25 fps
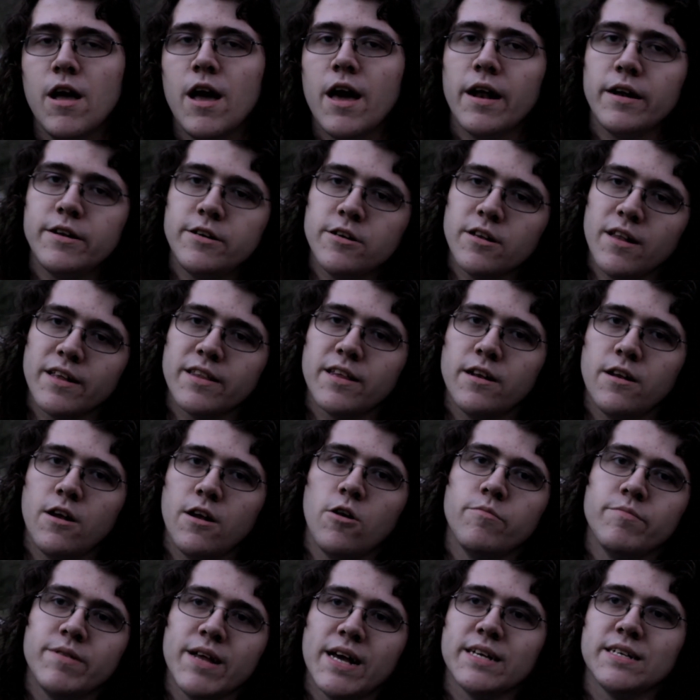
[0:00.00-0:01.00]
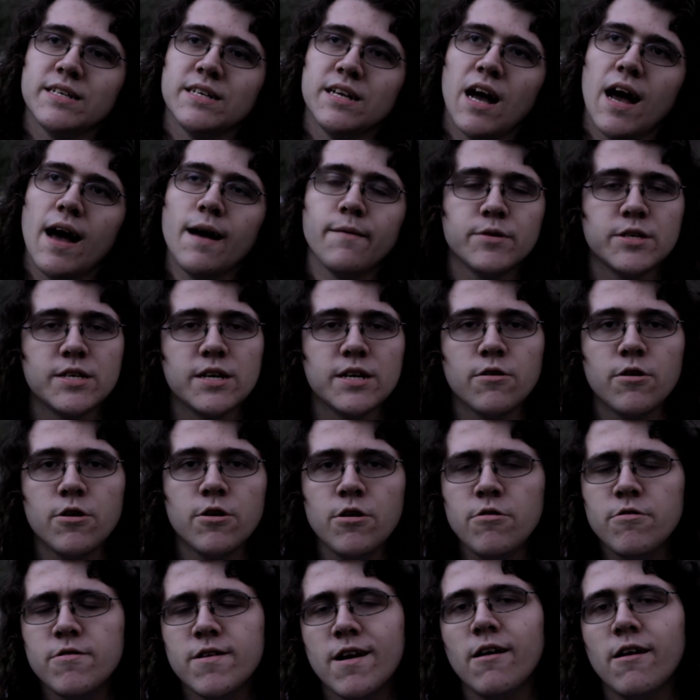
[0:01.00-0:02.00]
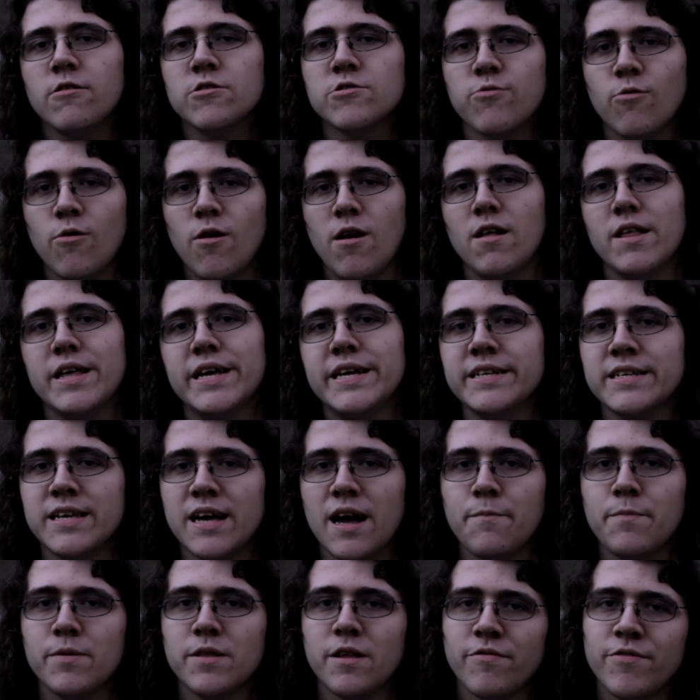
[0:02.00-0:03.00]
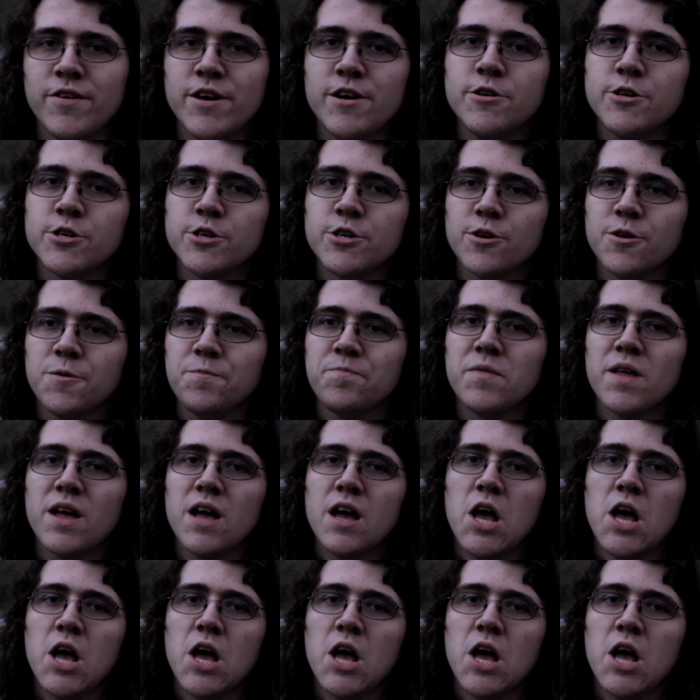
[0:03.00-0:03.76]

And I do like the GNOME desktop. So who knows where I'll end up in the future,